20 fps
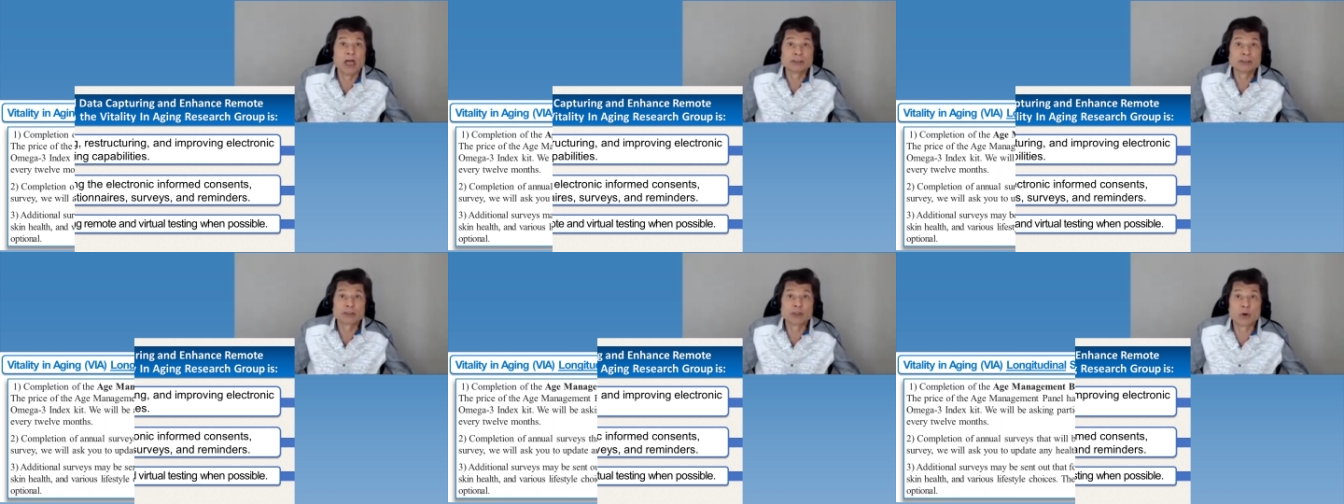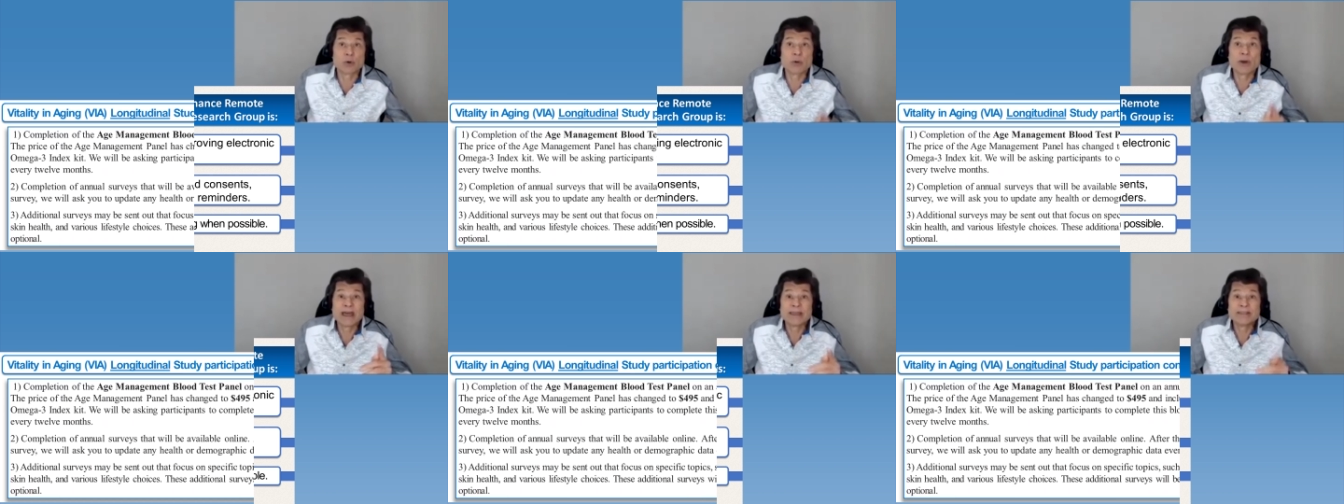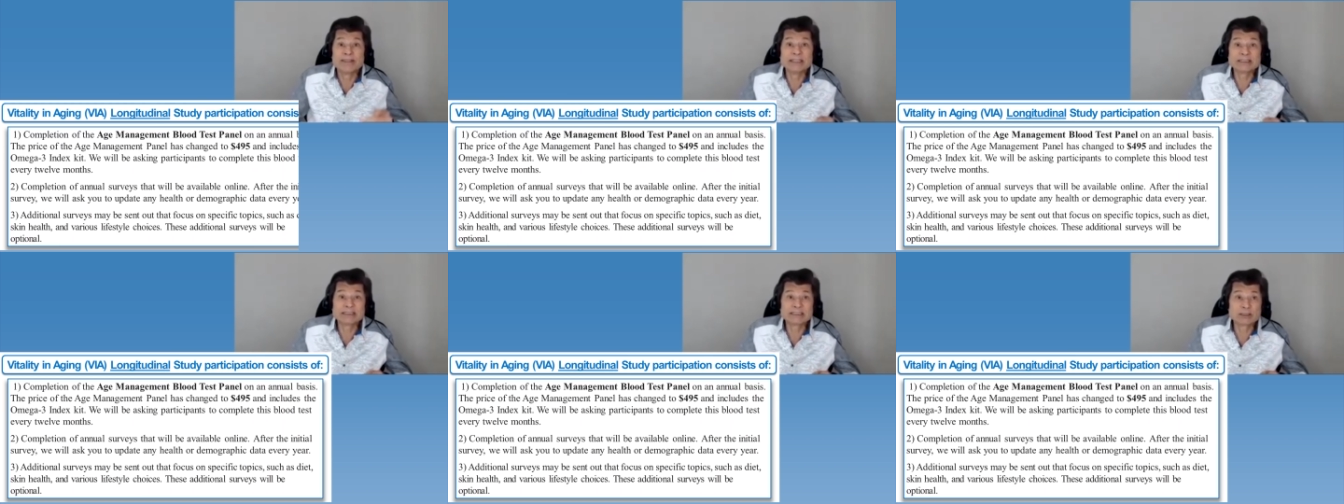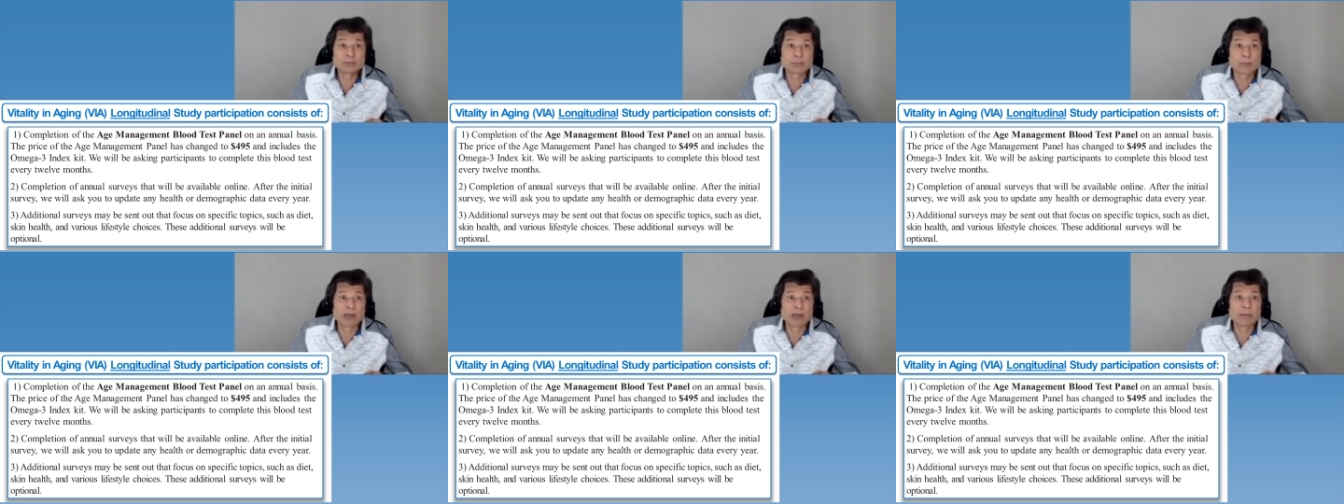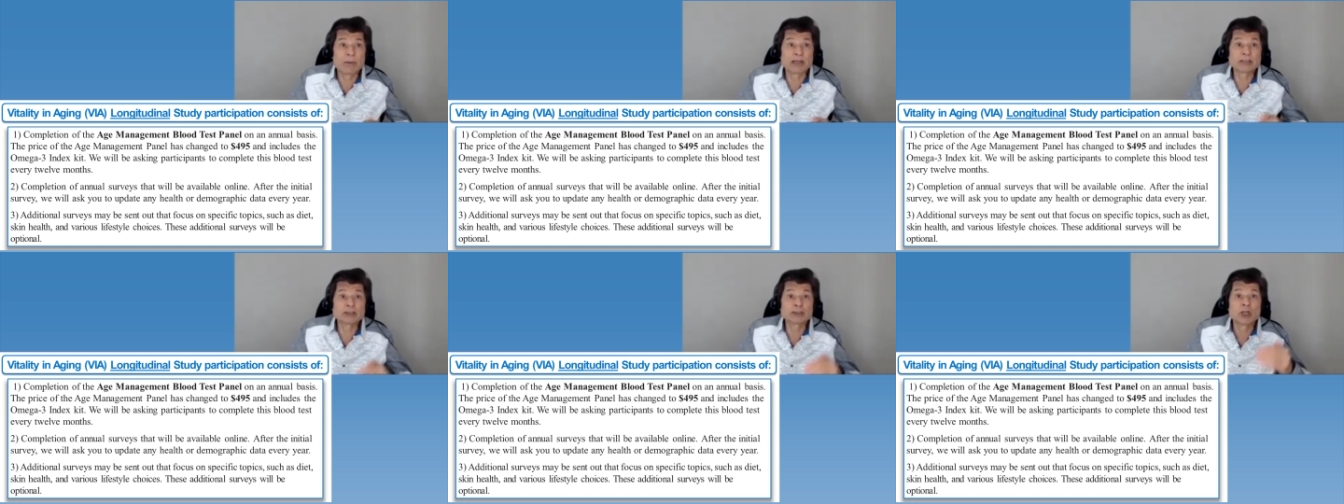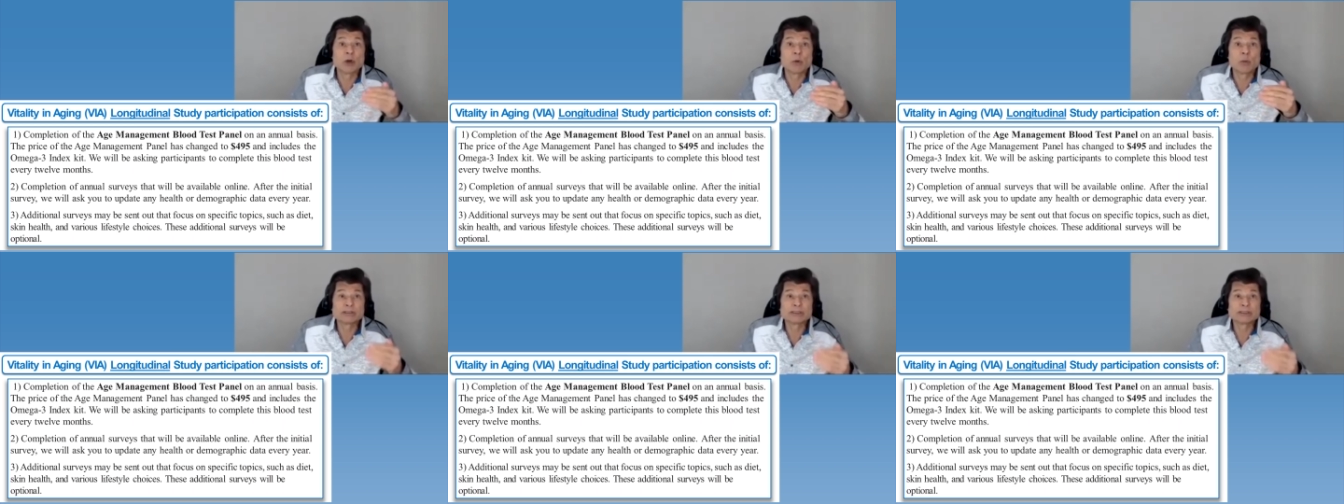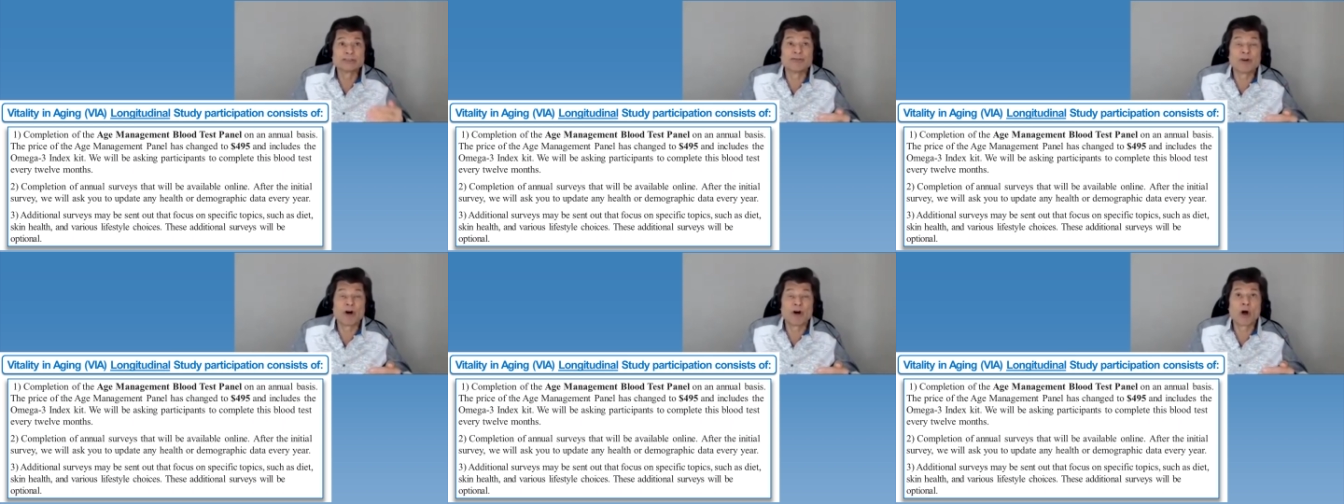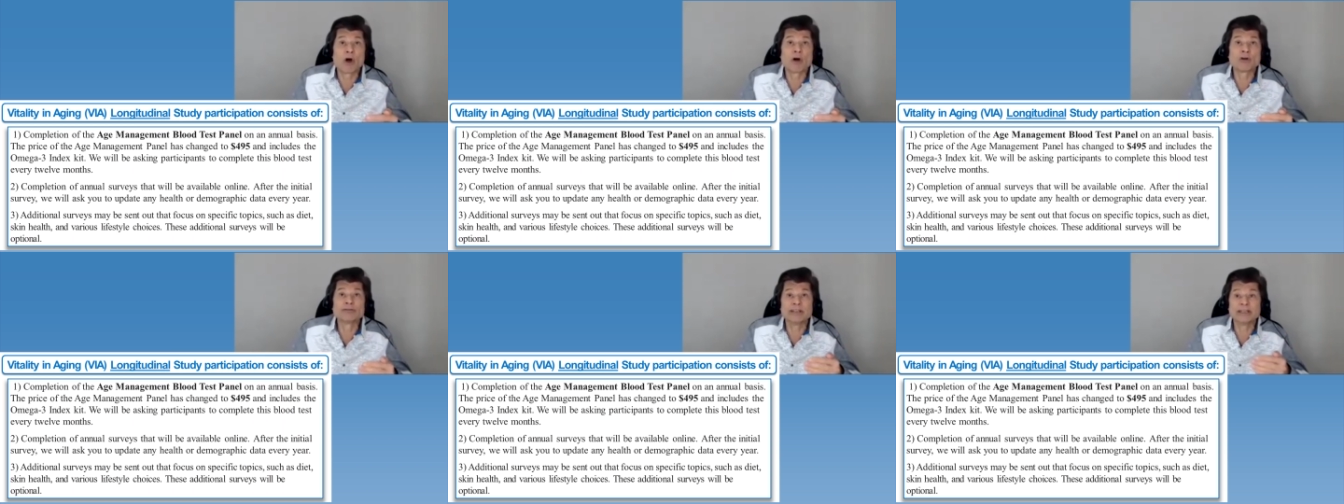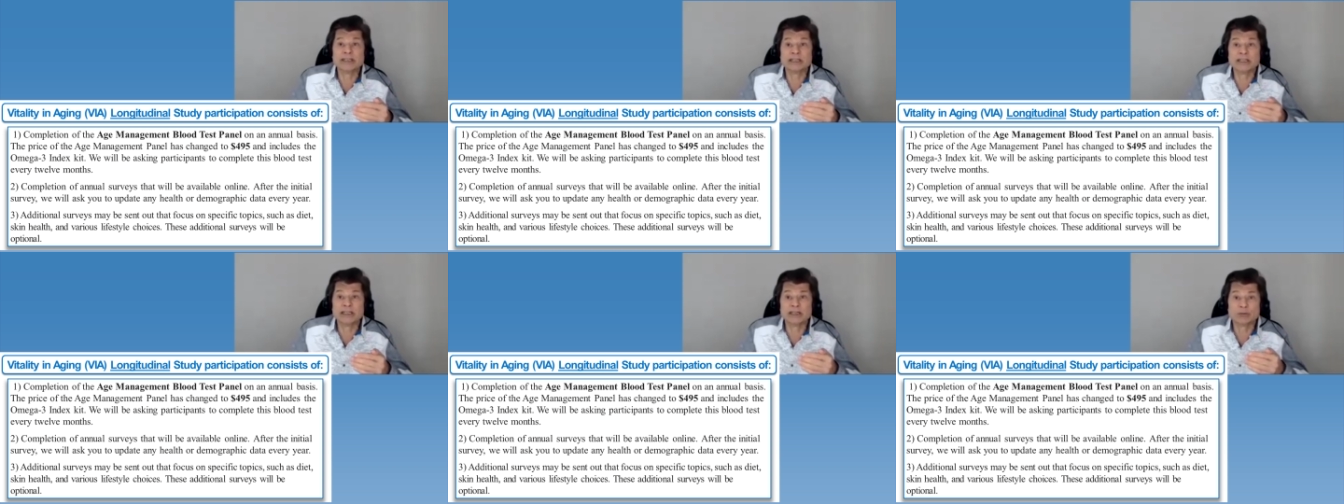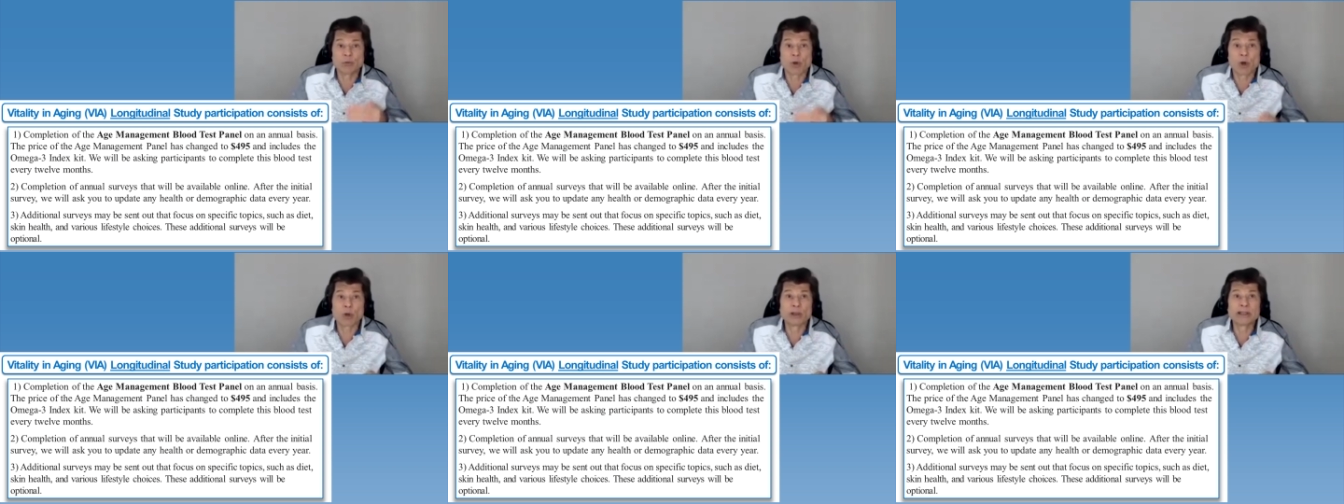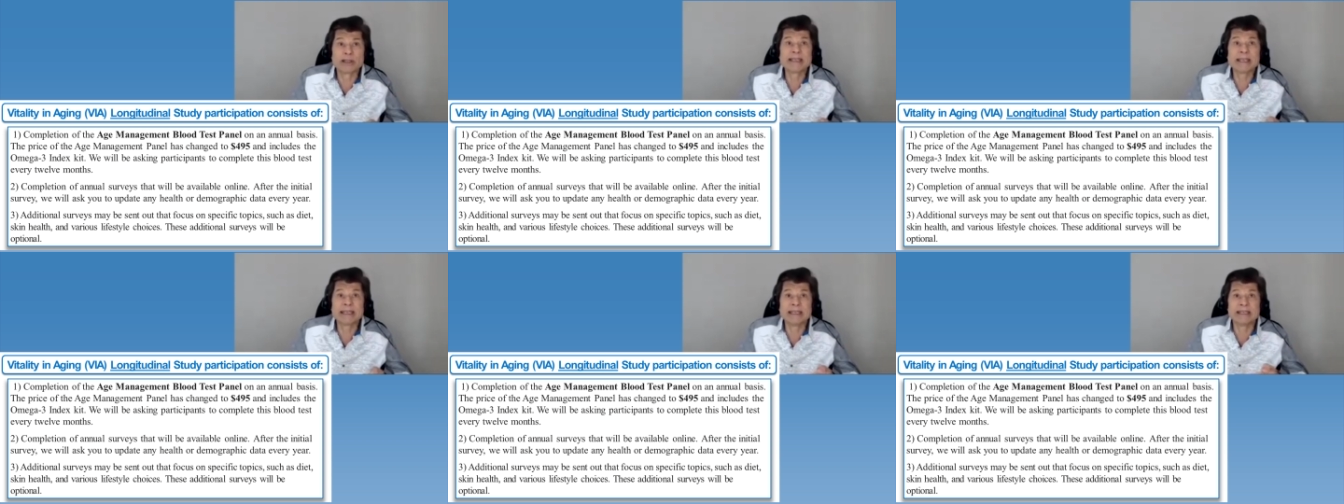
So this is pretty much what's involved in enrolling